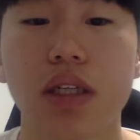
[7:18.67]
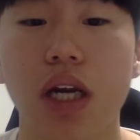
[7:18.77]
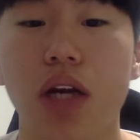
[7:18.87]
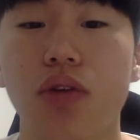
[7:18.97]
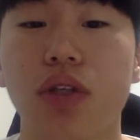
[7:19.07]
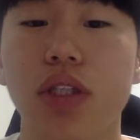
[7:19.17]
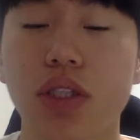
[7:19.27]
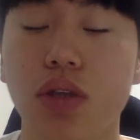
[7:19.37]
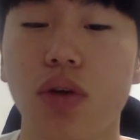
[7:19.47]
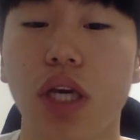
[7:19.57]
argue
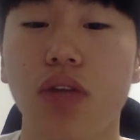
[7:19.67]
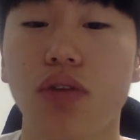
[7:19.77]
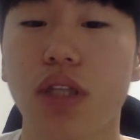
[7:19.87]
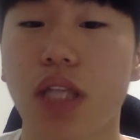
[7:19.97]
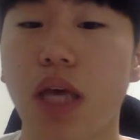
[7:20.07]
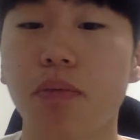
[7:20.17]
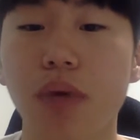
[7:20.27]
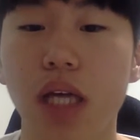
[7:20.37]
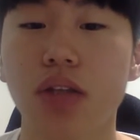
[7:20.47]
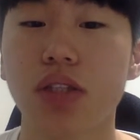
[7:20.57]
it's okay to eat them,
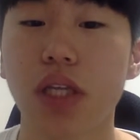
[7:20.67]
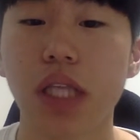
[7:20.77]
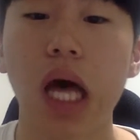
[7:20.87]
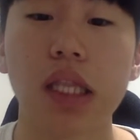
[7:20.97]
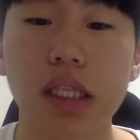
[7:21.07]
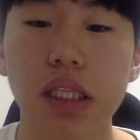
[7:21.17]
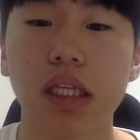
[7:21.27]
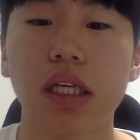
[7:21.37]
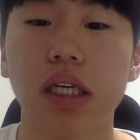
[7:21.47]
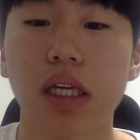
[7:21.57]
others are not.
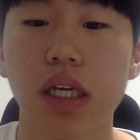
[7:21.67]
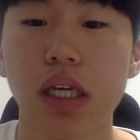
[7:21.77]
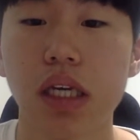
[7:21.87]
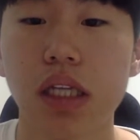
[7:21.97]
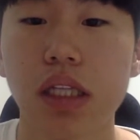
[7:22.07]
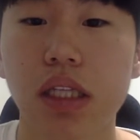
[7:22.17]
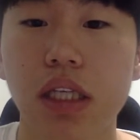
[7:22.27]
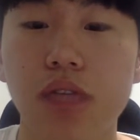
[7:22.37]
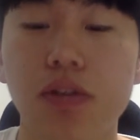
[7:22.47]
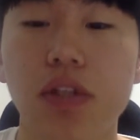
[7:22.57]

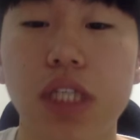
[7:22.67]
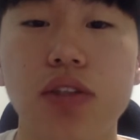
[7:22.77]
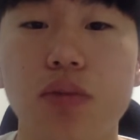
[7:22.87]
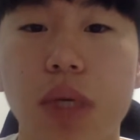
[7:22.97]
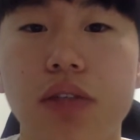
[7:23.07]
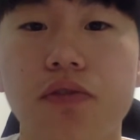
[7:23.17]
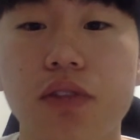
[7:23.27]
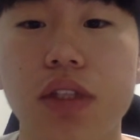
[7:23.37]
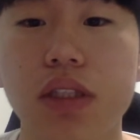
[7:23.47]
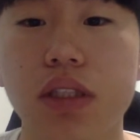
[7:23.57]
If you listen to my
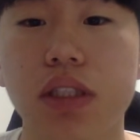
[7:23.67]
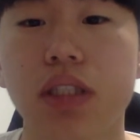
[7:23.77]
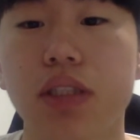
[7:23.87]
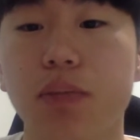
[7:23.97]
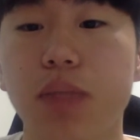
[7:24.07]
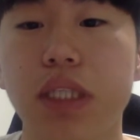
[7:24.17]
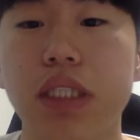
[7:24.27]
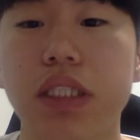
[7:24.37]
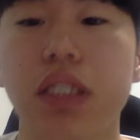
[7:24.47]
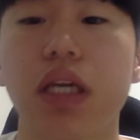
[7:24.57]
full
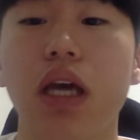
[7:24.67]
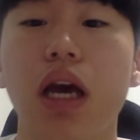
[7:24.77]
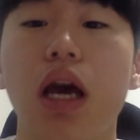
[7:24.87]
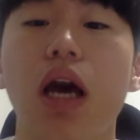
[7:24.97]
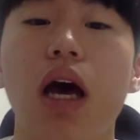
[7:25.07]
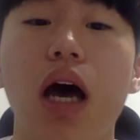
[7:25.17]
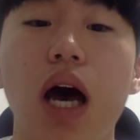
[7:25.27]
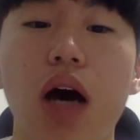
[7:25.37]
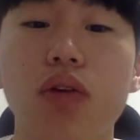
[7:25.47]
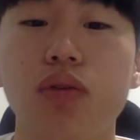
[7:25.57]
speech,
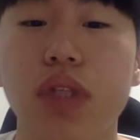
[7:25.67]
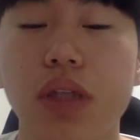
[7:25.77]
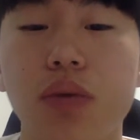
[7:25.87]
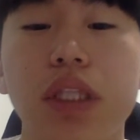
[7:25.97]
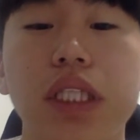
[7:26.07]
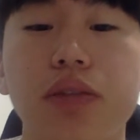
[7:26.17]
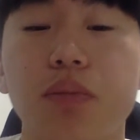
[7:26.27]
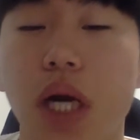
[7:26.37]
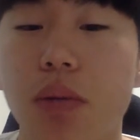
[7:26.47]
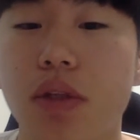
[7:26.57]
how to deal with this
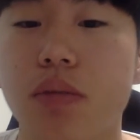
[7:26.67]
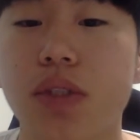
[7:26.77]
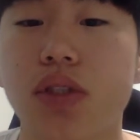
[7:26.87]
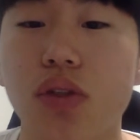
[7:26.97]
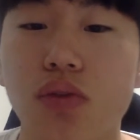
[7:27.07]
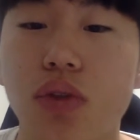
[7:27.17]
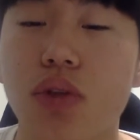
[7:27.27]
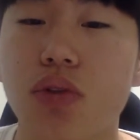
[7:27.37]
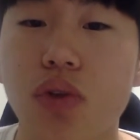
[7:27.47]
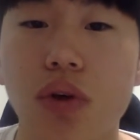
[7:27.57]
problem is just your
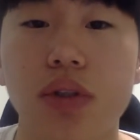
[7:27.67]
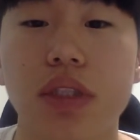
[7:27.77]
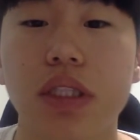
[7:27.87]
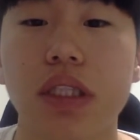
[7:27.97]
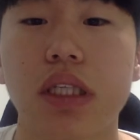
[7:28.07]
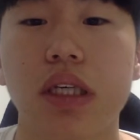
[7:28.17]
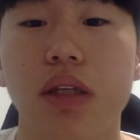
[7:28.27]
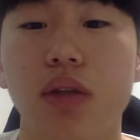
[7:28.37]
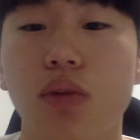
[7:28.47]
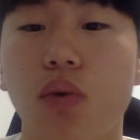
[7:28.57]
choice.
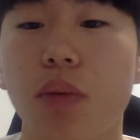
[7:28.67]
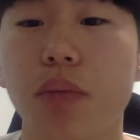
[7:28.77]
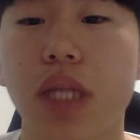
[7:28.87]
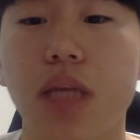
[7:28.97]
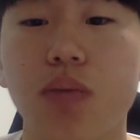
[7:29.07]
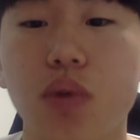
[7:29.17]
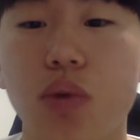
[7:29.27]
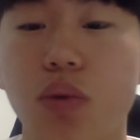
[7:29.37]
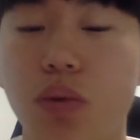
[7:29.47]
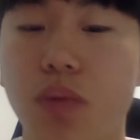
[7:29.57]
No one blames
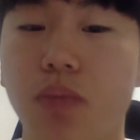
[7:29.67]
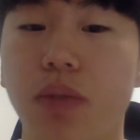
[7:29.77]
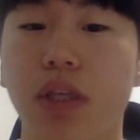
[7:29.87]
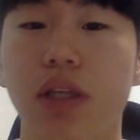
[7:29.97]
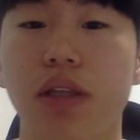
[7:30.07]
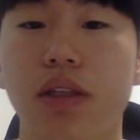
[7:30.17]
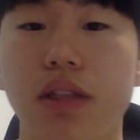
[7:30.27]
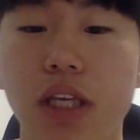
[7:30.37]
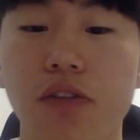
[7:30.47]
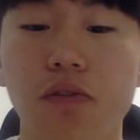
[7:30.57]
you.
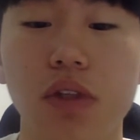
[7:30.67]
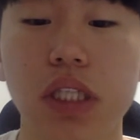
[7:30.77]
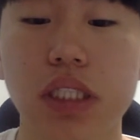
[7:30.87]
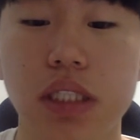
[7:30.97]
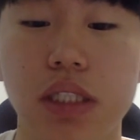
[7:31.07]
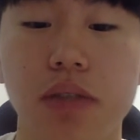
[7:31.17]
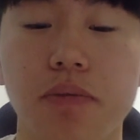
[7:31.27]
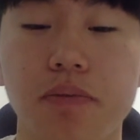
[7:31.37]
Thank you for listening.